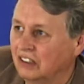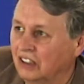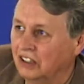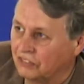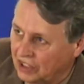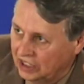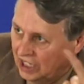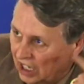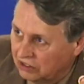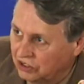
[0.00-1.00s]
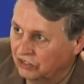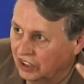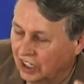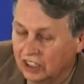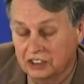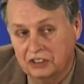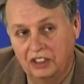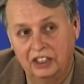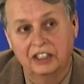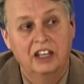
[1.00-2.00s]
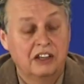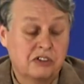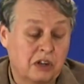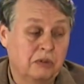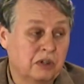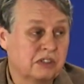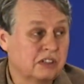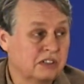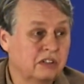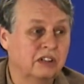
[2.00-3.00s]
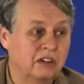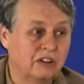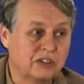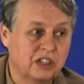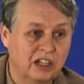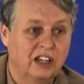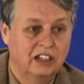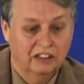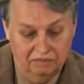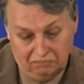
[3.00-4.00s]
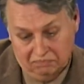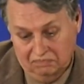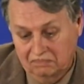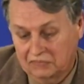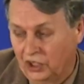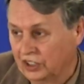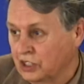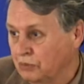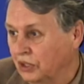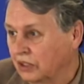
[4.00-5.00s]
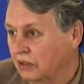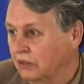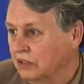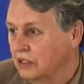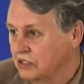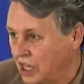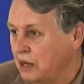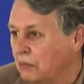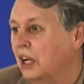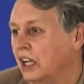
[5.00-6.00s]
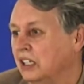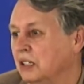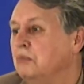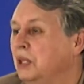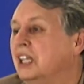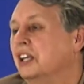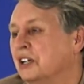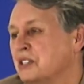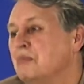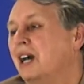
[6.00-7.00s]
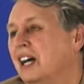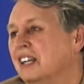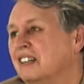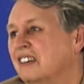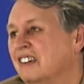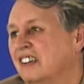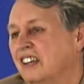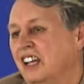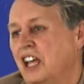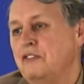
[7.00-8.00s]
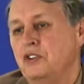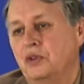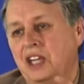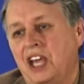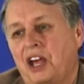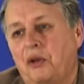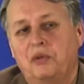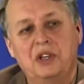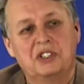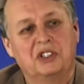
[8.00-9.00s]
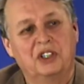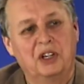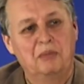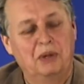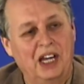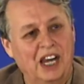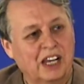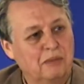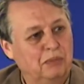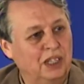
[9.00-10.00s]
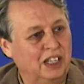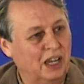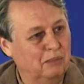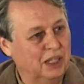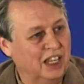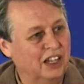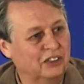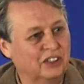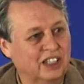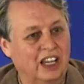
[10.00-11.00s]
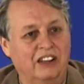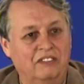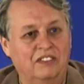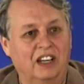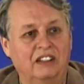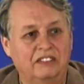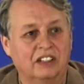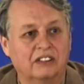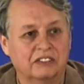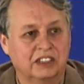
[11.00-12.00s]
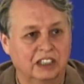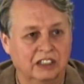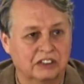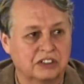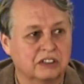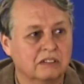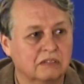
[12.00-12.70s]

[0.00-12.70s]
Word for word: And if they can't do that, it's called, Shinryu Suzuki Roshi called his book, Zen Mind, Beginner's Mind. If you can't return back and be a beginner again, then don't teach.